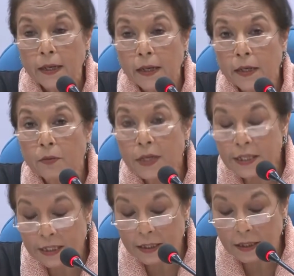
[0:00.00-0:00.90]
In
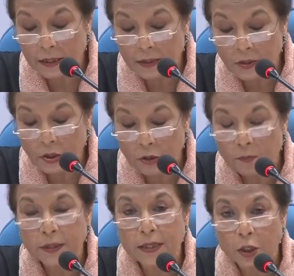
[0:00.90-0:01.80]
recent years,
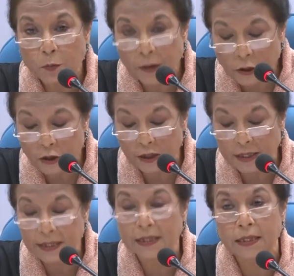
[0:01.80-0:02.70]
but
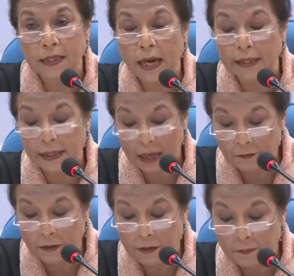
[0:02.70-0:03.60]
especially since
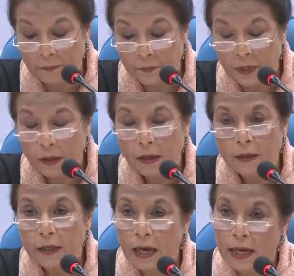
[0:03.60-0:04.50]
9/11,
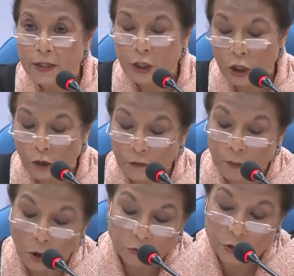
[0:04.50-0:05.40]
the idea of the
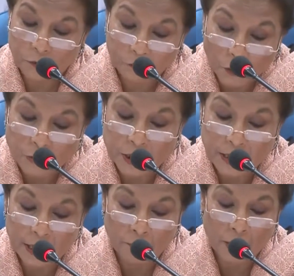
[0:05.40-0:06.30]
moderate
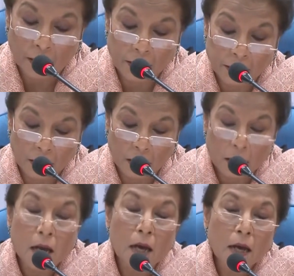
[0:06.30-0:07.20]
voter in Pakistan
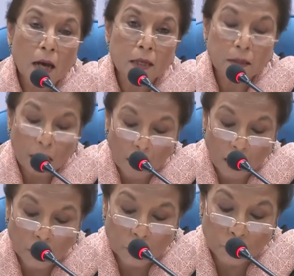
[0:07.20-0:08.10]
has
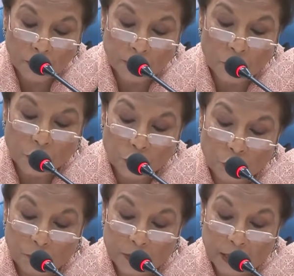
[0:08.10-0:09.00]
arguably
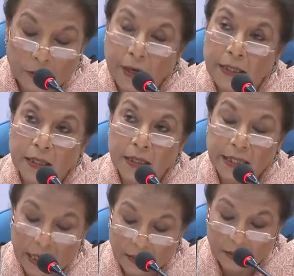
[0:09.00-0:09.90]
assumed greater
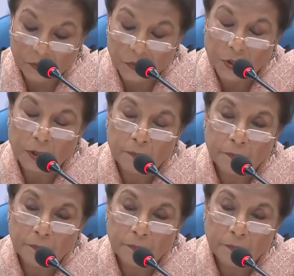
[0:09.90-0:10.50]
salience.